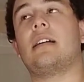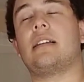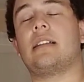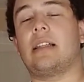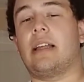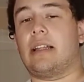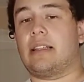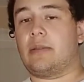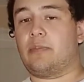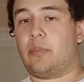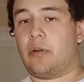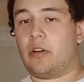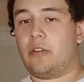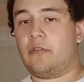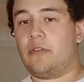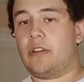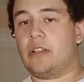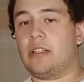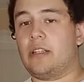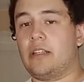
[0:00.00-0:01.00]
that's
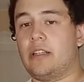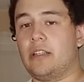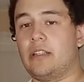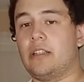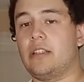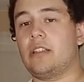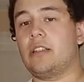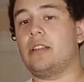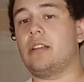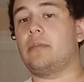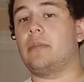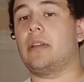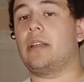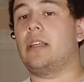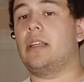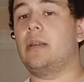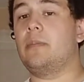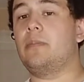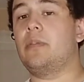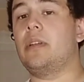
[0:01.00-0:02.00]
perfect in condition, I'm gonna
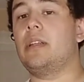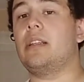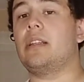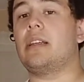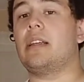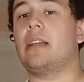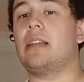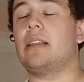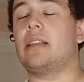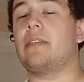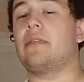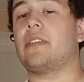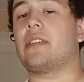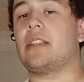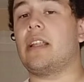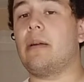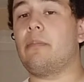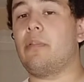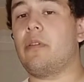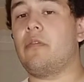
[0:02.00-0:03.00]
keep it, and if it's
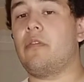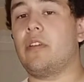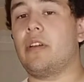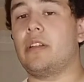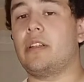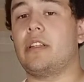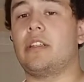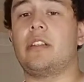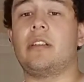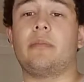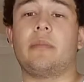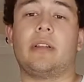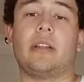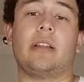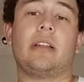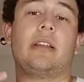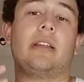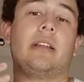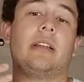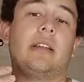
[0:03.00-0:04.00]
not perfect condition,
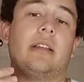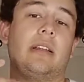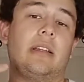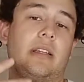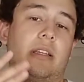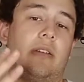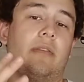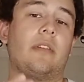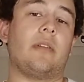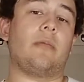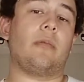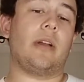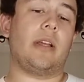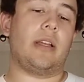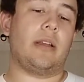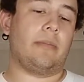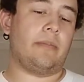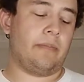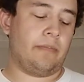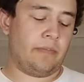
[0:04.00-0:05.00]
give it
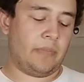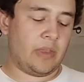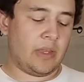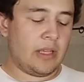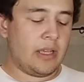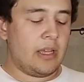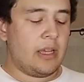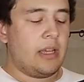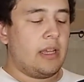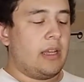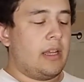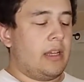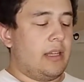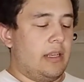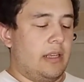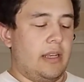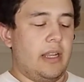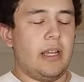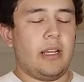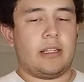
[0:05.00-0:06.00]
away.
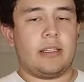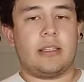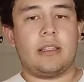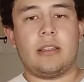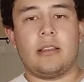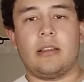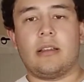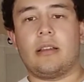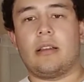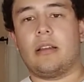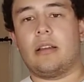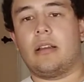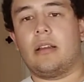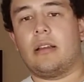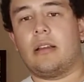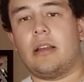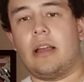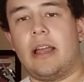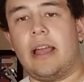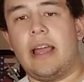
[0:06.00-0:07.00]
Next,
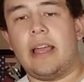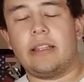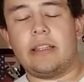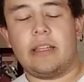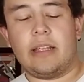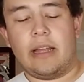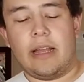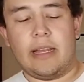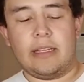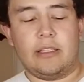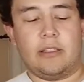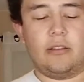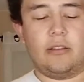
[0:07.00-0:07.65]
a hat that I